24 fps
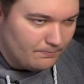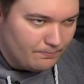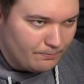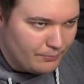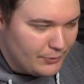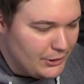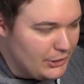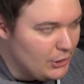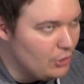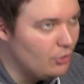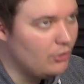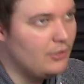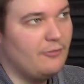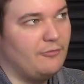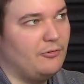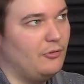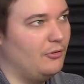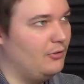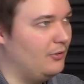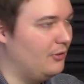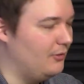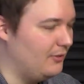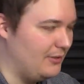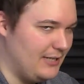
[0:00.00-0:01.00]

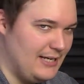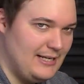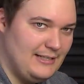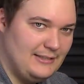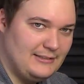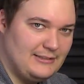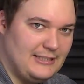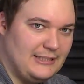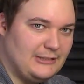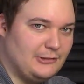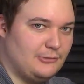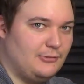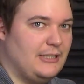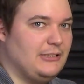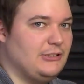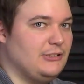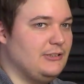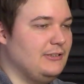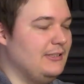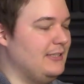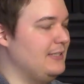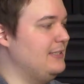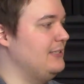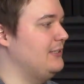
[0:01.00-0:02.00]
beautiful. Okay,
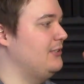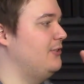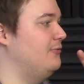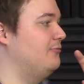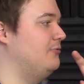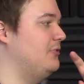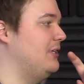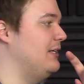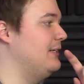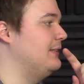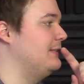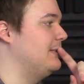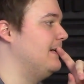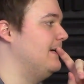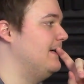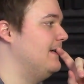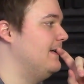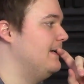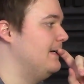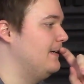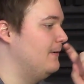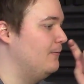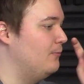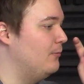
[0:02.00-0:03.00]
saturation is your friend
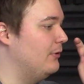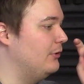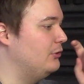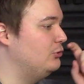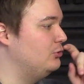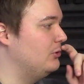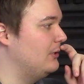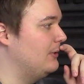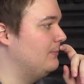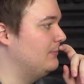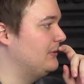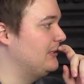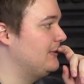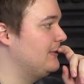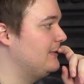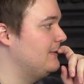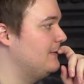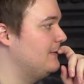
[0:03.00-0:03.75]
with drums.